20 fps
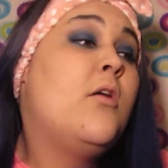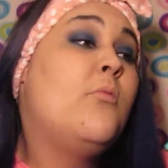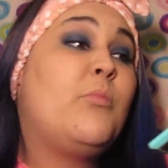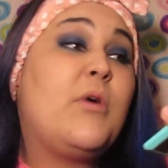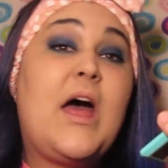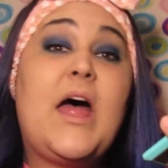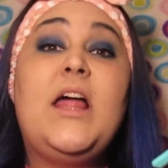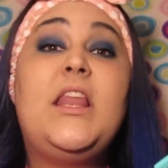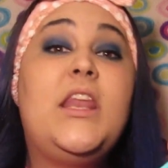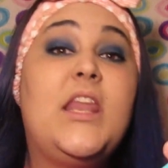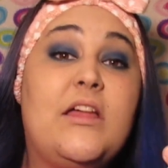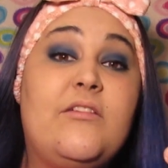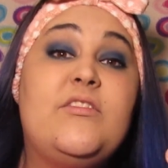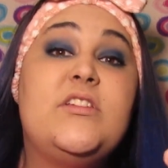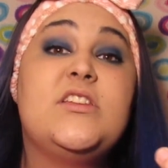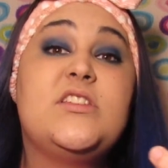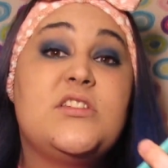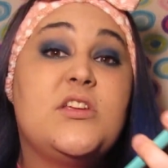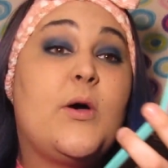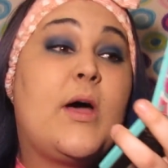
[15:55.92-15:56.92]
But I love
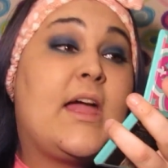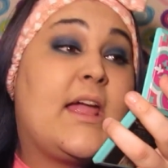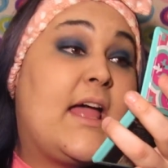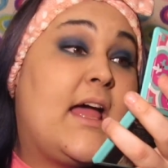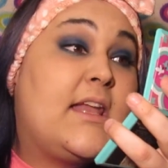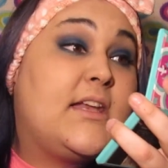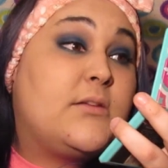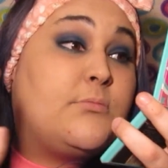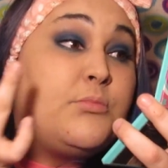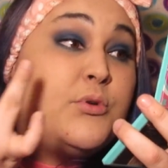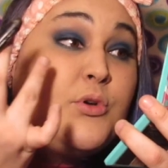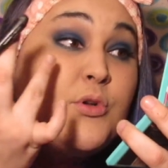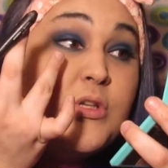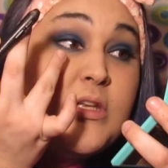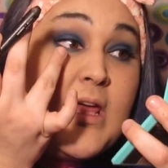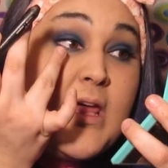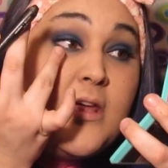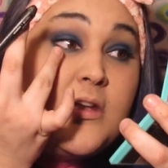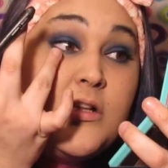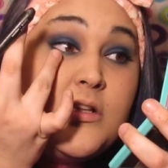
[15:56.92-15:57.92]
it. So I got to pull
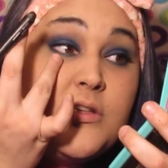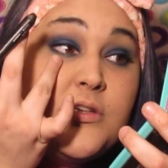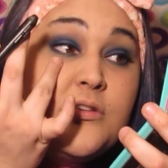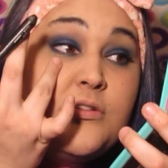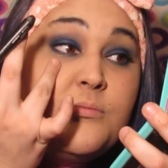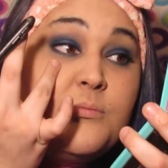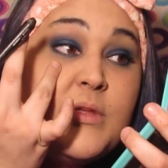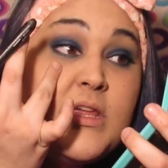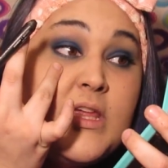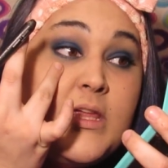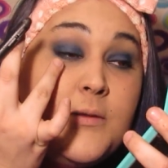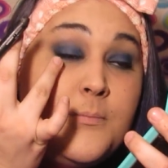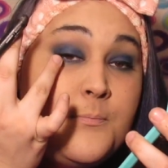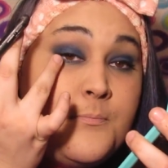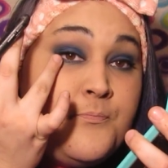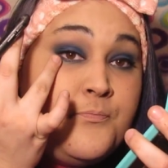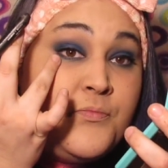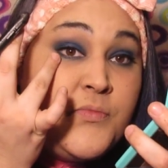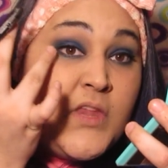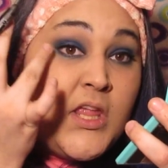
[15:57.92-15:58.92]
down a little bit
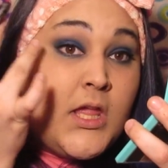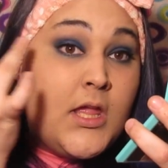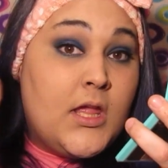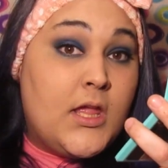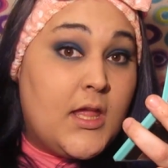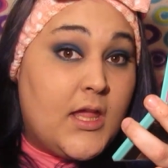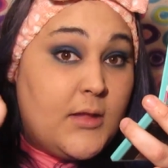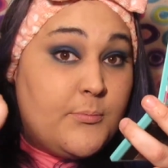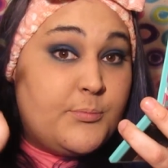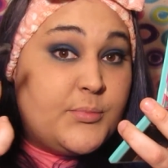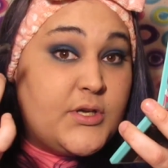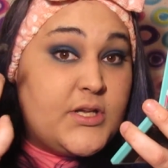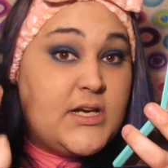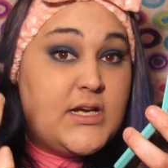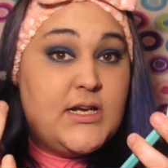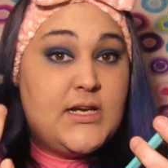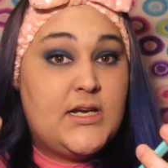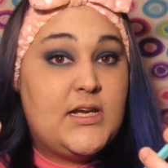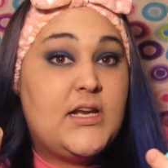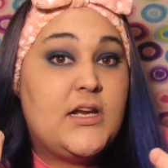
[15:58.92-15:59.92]
and put
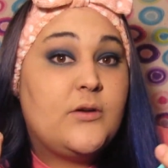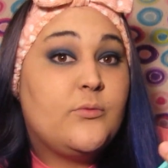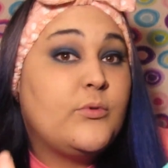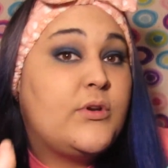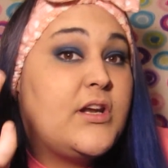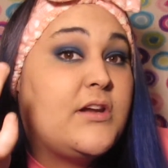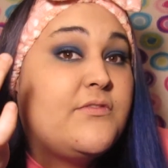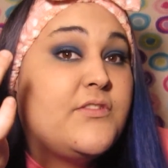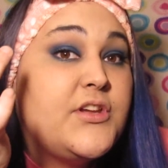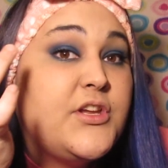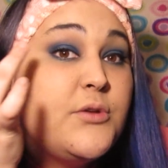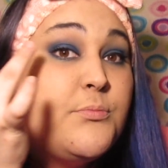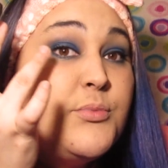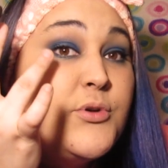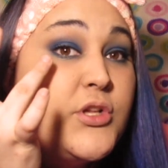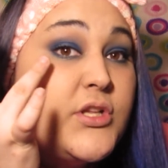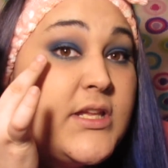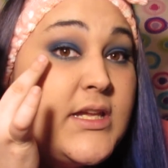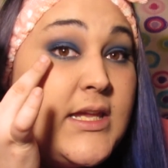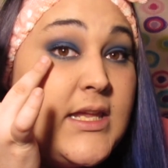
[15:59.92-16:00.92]
it in there. Whenever you're
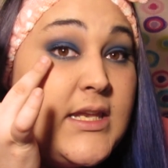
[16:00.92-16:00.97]
pulling